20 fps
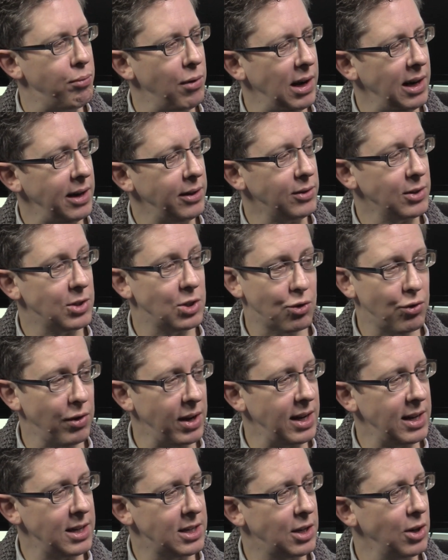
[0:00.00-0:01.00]
brilliant. The
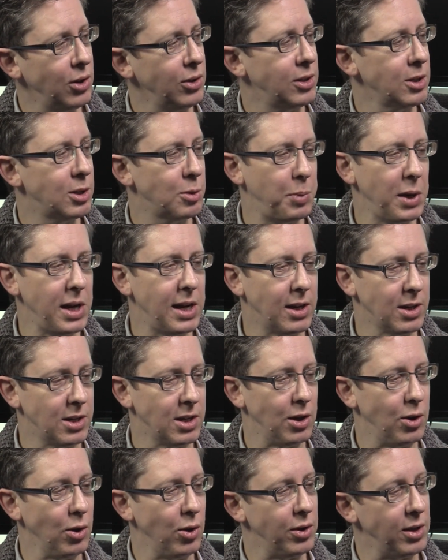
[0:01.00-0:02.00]
screen is good, the speakers
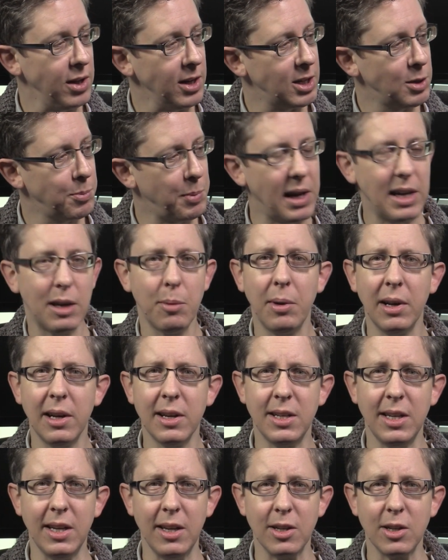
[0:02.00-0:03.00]
are good, the
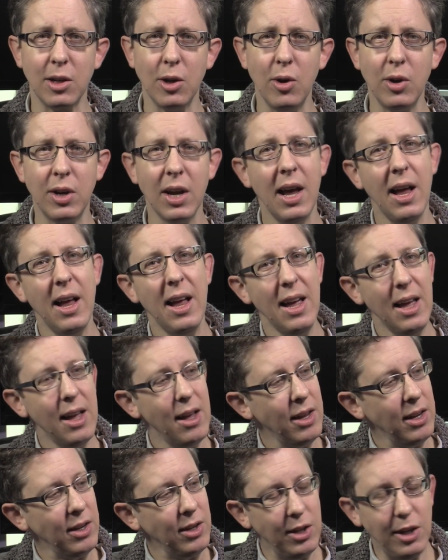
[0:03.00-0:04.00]
expandability is good.
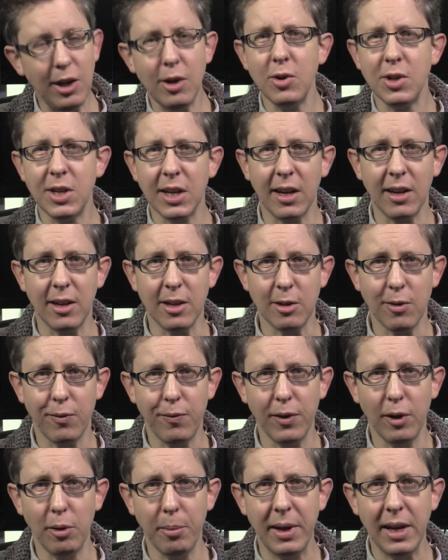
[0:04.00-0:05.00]
Using it as a
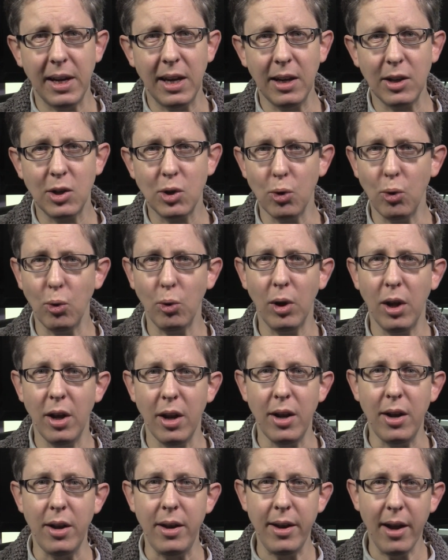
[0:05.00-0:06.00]
filmmaking tool,
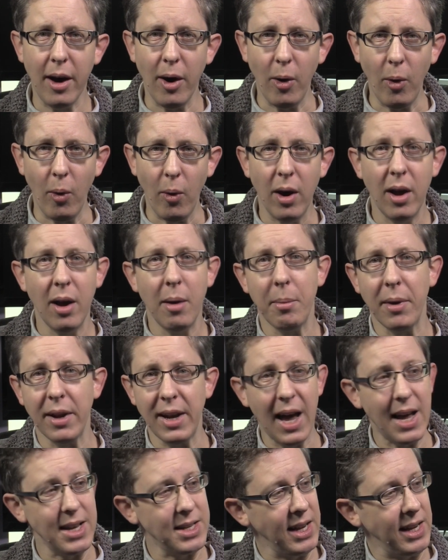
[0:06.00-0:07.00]
no. But
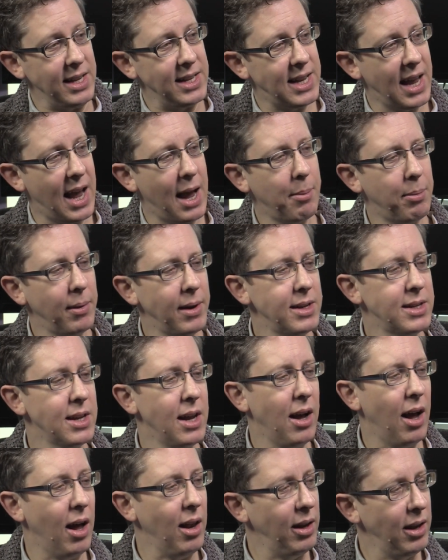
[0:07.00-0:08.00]
as a tablet,
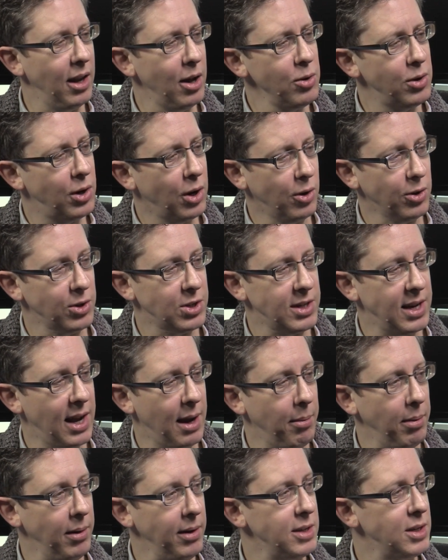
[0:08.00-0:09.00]
a low-cost
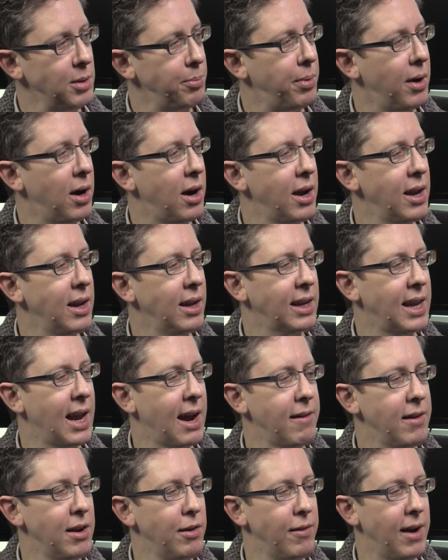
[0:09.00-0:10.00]
tablet to buy and
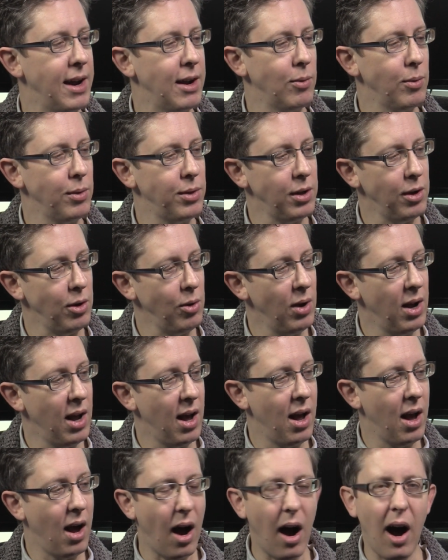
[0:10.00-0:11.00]
carry around with you,
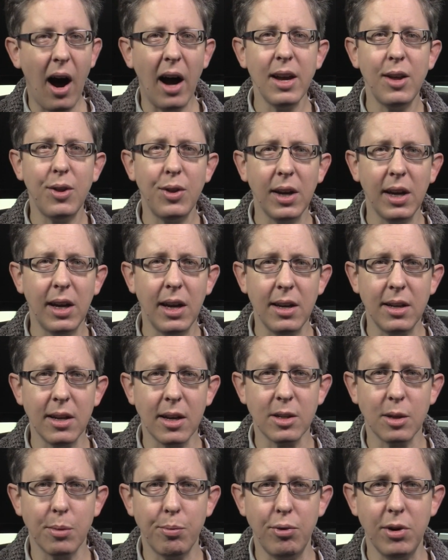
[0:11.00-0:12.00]
I think it
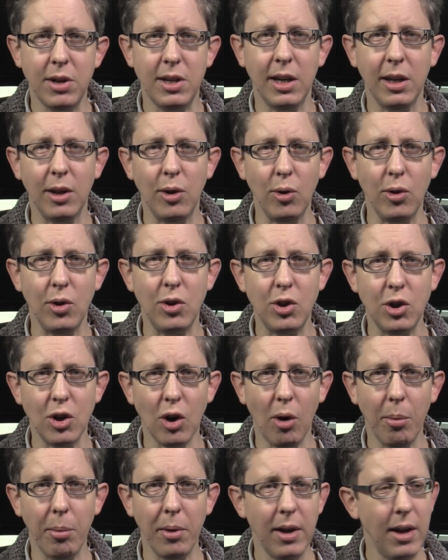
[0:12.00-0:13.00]
does a pretty good
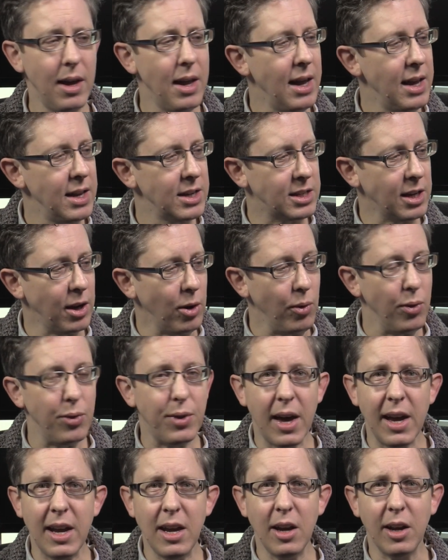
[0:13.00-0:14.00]
job. So
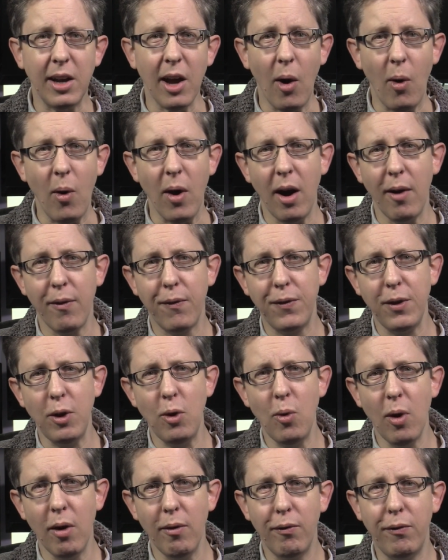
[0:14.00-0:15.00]
there you go, a
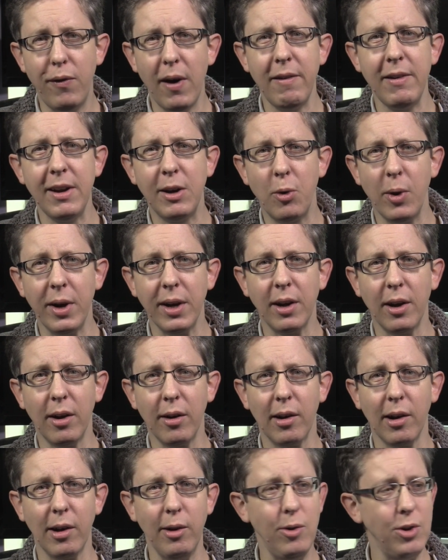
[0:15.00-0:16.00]
few very quick
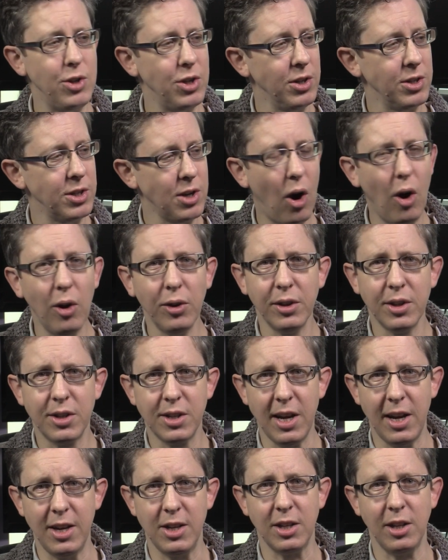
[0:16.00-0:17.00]
conclusions on the
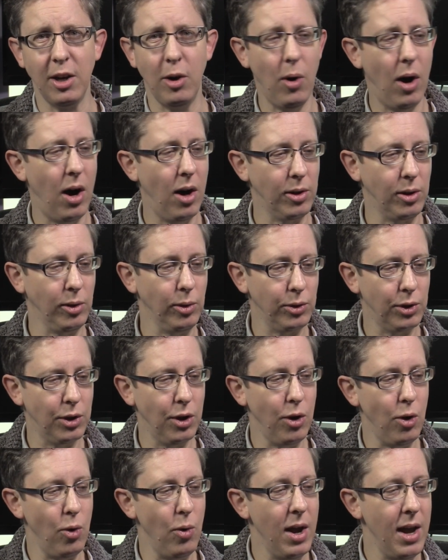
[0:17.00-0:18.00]
Tesco Hudl
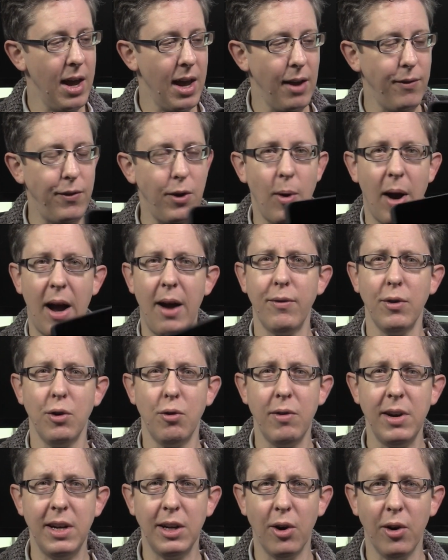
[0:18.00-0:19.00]
2. If you haven't
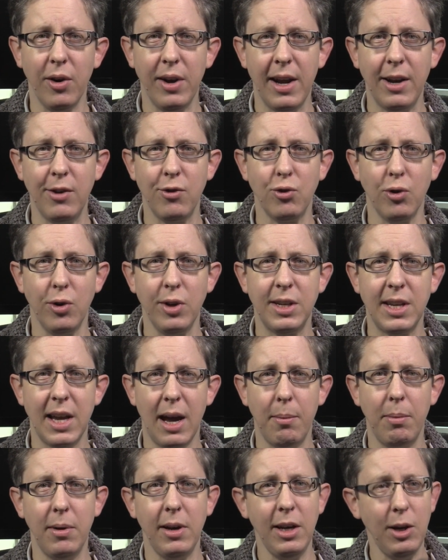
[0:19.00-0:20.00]
already got an Android
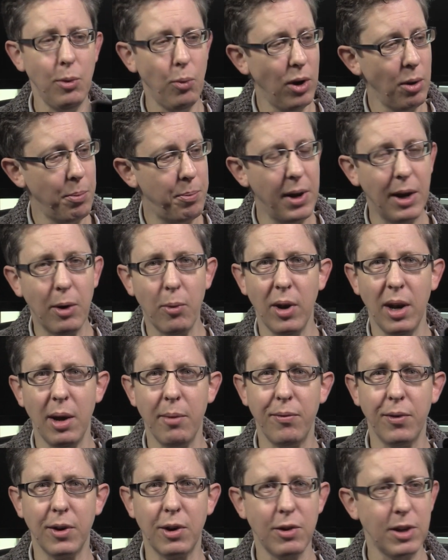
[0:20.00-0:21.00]
tablet, you want to pick one
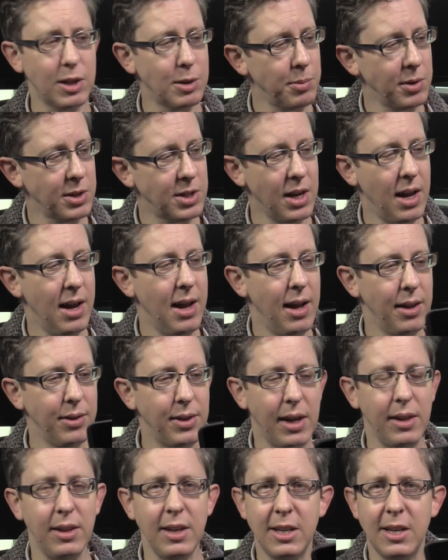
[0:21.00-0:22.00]
up for Christmas,
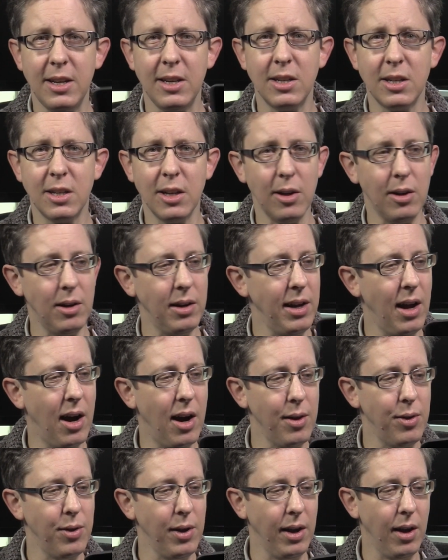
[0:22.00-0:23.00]
then this is certainly,
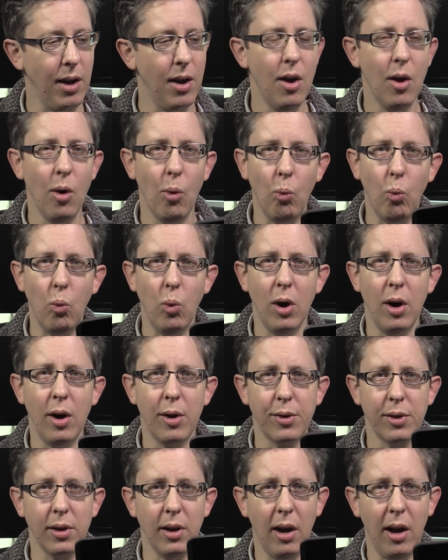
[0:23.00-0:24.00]
I think,
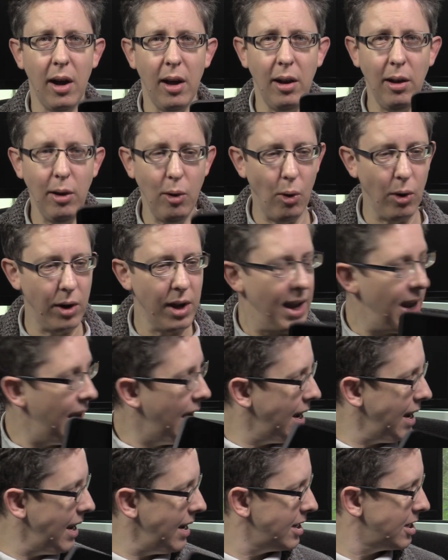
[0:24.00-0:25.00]
worth a look.
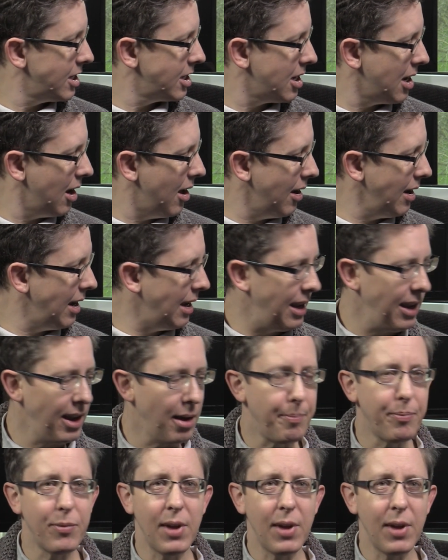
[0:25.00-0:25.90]
It is slightly